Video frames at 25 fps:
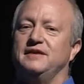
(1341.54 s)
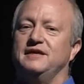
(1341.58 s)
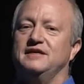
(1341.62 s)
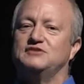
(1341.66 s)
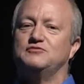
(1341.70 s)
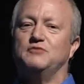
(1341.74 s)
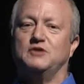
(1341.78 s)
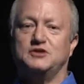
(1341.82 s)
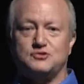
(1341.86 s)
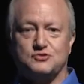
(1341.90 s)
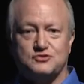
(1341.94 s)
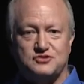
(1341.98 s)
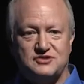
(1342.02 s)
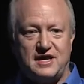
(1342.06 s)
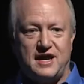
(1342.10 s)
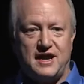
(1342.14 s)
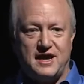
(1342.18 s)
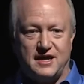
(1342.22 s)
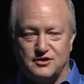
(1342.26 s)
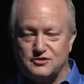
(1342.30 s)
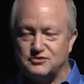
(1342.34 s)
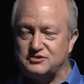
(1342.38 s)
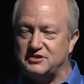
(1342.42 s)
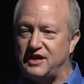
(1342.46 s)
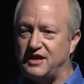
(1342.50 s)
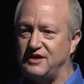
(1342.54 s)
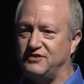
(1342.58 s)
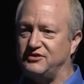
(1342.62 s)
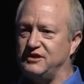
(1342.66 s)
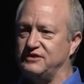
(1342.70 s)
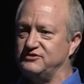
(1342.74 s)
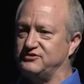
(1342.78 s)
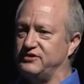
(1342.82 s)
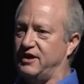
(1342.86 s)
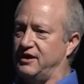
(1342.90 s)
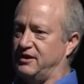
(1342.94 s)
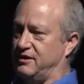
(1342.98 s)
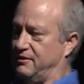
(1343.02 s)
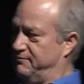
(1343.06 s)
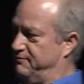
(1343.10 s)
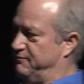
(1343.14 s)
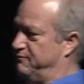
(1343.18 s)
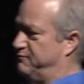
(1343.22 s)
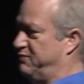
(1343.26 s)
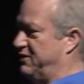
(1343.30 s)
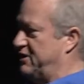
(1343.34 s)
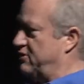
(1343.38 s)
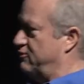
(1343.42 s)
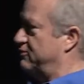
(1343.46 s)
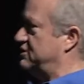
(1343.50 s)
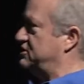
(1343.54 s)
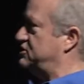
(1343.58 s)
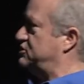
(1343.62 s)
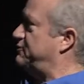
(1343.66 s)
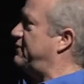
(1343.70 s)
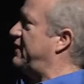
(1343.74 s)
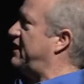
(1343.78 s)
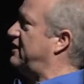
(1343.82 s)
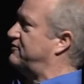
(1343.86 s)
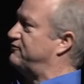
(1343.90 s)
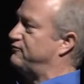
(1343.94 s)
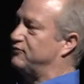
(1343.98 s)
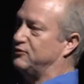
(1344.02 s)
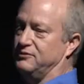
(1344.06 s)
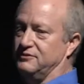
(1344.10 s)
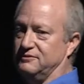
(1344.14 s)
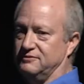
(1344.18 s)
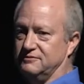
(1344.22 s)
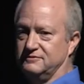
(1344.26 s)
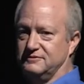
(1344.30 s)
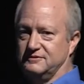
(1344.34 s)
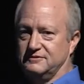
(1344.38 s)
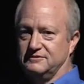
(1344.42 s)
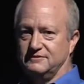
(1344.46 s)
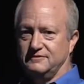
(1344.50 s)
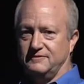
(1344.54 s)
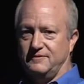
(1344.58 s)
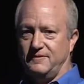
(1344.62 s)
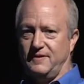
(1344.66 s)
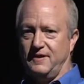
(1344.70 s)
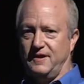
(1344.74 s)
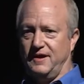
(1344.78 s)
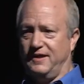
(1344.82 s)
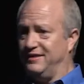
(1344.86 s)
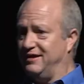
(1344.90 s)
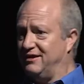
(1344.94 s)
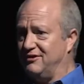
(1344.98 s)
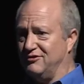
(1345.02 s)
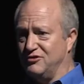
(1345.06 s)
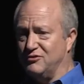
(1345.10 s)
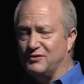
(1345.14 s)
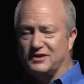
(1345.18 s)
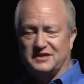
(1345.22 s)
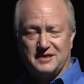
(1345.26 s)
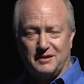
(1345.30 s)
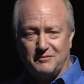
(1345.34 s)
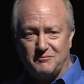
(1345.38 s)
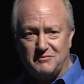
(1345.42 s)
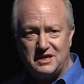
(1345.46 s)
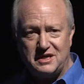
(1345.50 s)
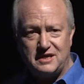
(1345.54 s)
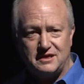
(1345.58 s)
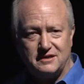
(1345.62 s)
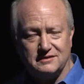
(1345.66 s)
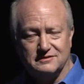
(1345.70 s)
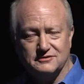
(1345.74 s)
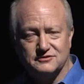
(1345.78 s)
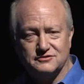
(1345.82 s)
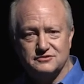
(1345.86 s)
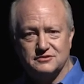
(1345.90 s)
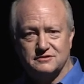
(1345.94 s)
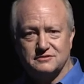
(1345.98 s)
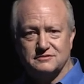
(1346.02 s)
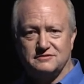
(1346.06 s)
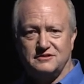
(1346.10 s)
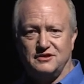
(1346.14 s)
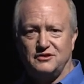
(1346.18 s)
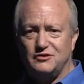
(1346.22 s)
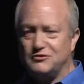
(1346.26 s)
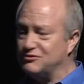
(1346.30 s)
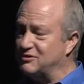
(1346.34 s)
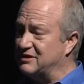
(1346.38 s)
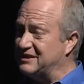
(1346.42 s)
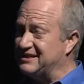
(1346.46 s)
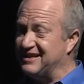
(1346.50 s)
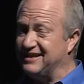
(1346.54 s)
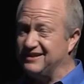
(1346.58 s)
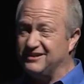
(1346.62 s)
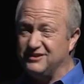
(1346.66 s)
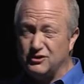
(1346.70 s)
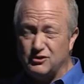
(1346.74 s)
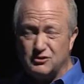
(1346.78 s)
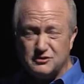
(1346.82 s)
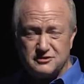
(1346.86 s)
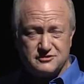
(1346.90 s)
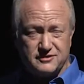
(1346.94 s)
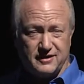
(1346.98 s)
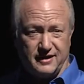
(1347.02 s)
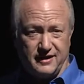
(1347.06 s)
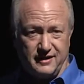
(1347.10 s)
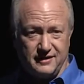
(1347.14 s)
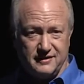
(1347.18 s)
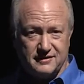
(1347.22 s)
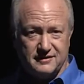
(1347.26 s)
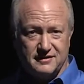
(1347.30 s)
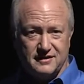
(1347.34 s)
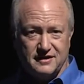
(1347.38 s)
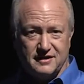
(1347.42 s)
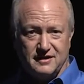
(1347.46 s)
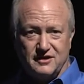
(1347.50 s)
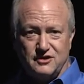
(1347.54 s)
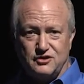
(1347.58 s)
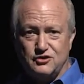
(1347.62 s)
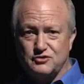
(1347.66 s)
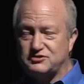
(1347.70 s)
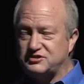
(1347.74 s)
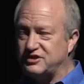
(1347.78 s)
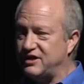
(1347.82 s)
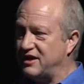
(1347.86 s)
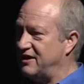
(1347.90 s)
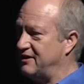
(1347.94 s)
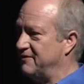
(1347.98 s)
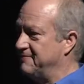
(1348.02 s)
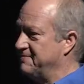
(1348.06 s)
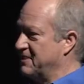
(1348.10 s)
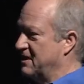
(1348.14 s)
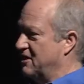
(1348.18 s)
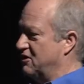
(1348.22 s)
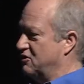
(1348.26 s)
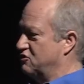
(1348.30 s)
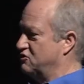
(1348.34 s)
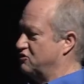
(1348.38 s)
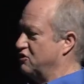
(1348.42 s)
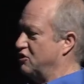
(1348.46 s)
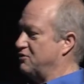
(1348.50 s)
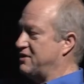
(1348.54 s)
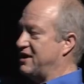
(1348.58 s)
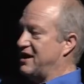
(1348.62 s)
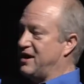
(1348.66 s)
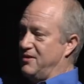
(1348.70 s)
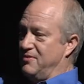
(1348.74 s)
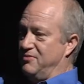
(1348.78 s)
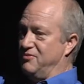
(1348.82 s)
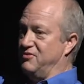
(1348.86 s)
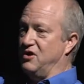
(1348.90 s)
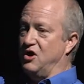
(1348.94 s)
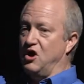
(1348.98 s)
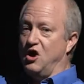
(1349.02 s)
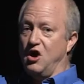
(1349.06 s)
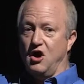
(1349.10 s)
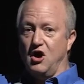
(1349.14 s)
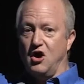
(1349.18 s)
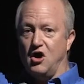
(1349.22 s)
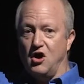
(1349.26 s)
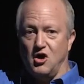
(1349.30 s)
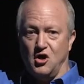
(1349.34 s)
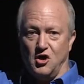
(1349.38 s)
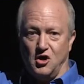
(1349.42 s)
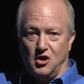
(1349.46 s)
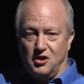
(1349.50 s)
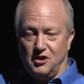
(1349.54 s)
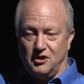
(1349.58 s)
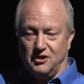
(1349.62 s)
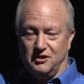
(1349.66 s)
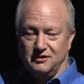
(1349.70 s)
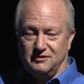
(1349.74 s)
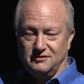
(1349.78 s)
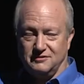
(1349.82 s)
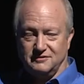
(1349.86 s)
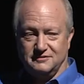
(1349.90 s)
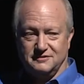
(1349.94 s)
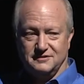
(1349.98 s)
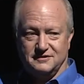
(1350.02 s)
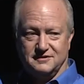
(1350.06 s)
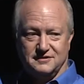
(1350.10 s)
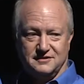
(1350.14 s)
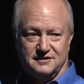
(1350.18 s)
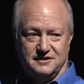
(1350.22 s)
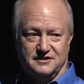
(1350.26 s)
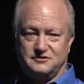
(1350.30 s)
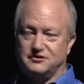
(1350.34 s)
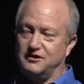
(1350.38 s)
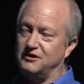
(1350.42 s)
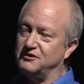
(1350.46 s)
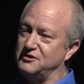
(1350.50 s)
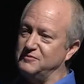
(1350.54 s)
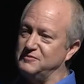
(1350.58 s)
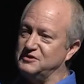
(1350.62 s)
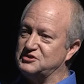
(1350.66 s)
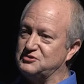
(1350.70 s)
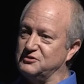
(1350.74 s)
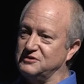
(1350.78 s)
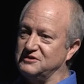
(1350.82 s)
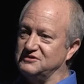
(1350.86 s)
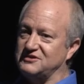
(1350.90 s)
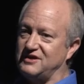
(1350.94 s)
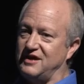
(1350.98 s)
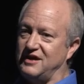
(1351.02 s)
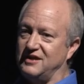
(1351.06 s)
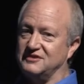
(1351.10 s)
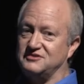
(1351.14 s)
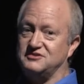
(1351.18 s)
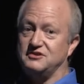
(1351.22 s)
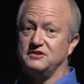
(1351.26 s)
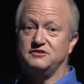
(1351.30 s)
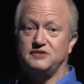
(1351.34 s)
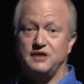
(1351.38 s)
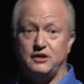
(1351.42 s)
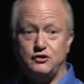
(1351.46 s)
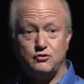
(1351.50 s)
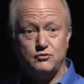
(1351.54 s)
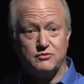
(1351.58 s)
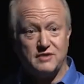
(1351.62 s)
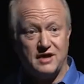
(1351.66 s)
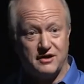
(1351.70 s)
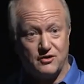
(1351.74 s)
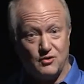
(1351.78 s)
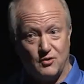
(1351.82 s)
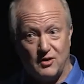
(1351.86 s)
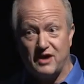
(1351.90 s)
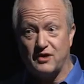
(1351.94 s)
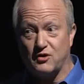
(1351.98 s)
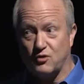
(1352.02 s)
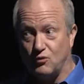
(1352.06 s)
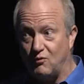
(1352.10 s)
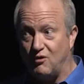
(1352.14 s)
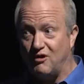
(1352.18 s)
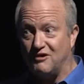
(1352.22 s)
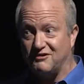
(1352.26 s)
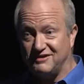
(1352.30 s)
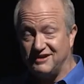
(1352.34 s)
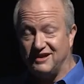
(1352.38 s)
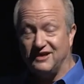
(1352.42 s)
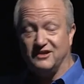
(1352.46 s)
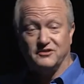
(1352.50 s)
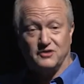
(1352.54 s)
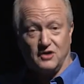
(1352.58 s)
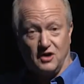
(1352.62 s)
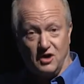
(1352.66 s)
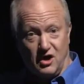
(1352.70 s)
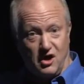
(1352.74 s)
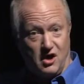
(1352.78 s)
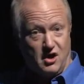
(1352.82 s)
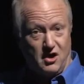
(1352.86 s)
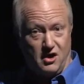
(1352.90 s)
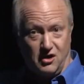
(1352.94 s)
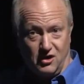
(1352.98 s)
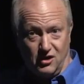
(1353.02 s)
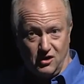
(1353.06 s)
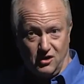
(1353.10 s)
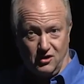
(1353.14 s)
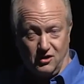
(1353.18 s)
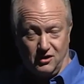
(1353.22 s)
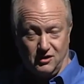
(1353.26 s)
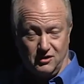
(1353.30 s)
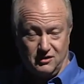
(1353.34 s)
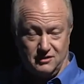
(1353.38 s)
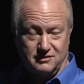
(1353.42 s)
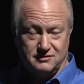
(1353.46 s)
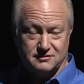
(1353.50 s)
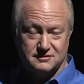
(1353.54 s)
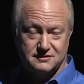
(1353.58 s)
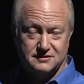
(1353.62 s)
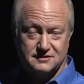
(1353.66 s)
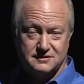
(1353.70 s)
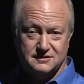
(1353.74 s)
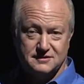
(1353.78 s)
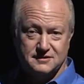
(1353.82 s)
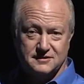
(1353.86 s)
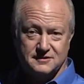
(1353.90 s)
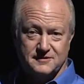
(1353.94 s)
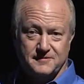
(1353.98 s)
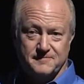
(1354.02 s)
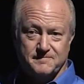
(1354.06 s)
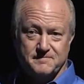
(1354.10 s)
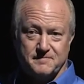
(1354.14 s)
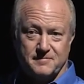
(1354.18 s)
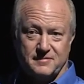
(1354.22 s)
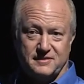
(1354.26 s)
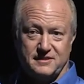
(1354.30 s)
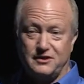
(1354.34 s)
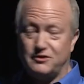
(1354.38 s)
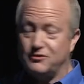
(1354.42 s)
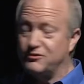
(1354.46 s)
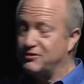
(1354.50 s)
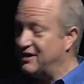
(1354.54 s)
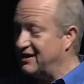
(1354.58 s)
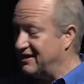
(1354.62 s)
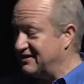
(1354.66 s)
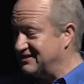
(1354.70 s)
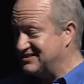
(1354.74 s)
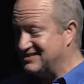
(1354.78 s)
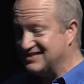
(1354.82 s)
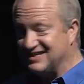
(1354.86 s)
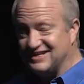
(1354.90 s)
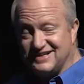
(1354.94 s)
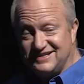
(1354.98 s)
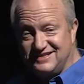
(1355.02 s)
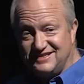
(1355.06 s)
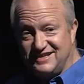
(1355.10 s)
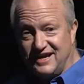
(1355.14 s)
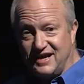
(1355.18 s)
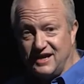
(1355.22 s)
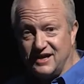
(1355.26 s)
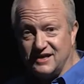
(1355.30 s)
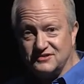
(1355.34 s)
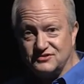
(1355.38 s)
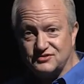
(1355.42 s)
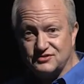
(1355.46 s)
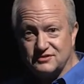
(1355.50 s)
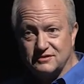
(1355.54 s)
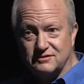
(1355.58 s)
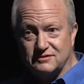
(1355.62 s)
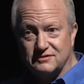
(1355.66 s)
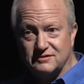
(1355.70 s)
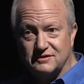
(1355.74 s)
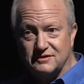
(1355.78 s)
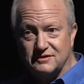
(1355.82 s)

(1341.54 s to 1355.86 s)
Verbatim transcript: It's what you're saying. You're saying things like, Be respectful. And they don't know what that means, they don't know what that looks like. You're saying, Go down the hall and talk to Mr. Gonzalez. They do not know how to walk down the hall, they don't know how to sit at a desk.